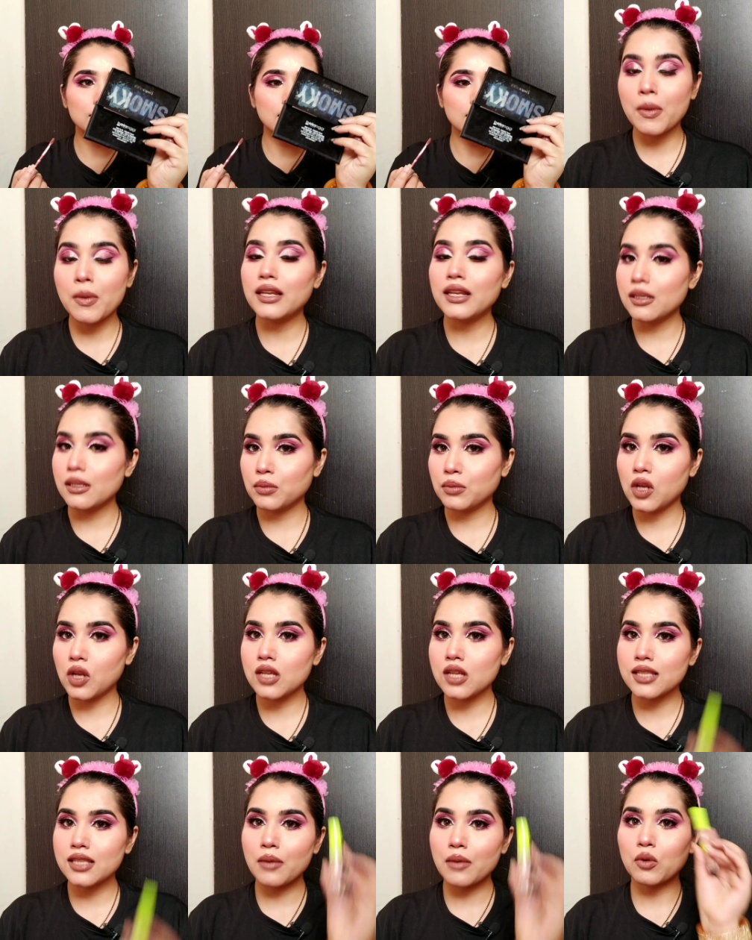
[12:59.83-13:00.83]
For my lip
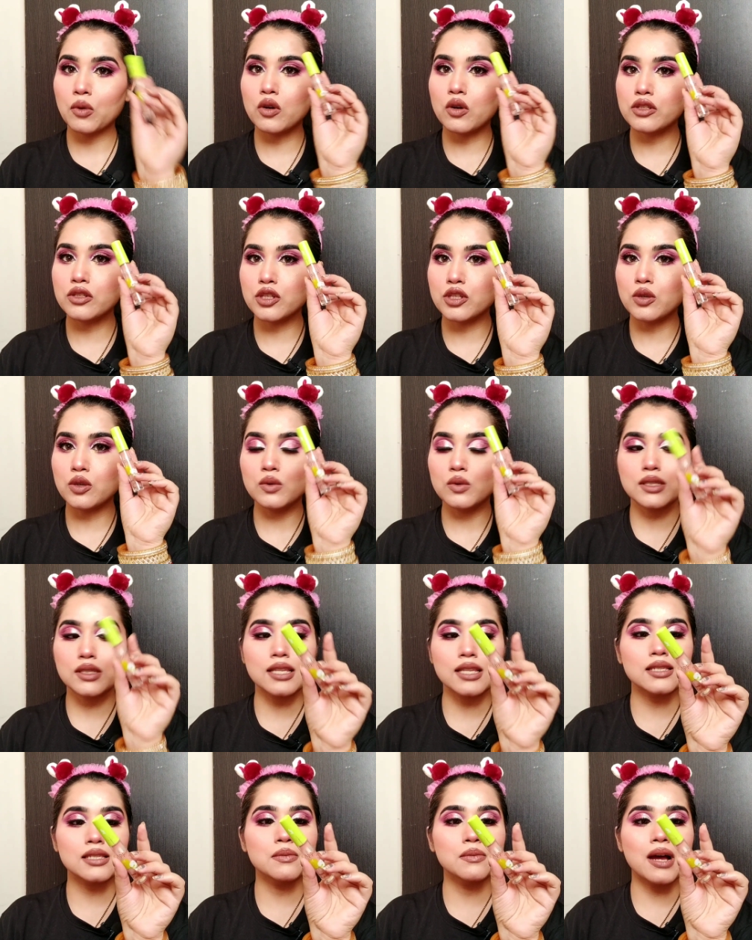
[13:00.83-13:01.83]
gloss I'm going to use
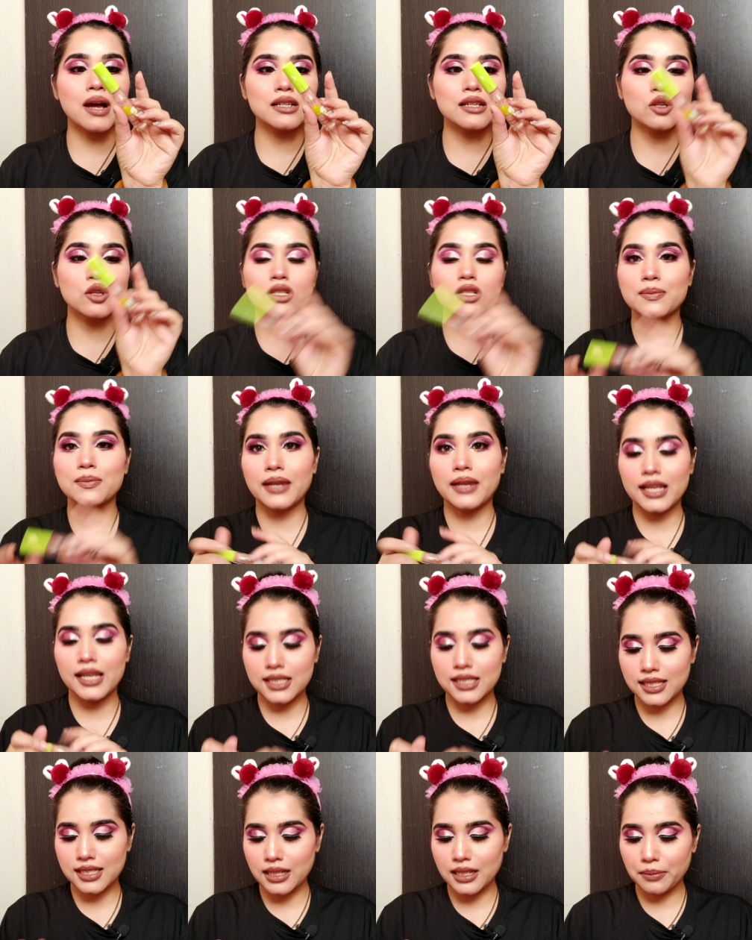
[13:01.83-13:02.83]
this Mars
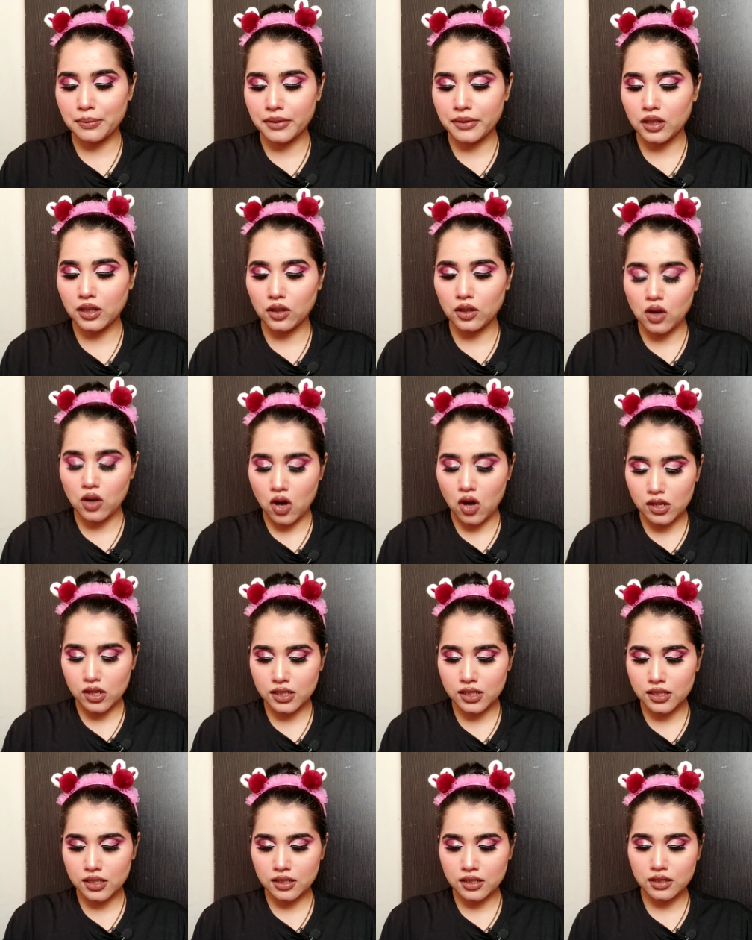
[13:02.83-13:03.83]
Cosmetics lip
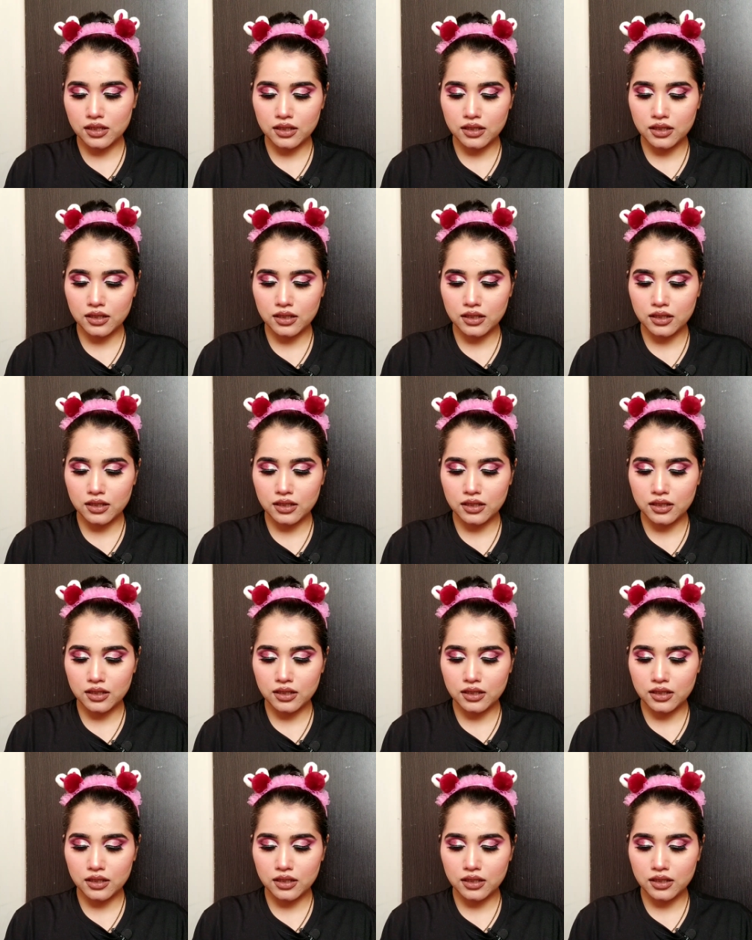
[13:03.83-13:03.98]
gloss.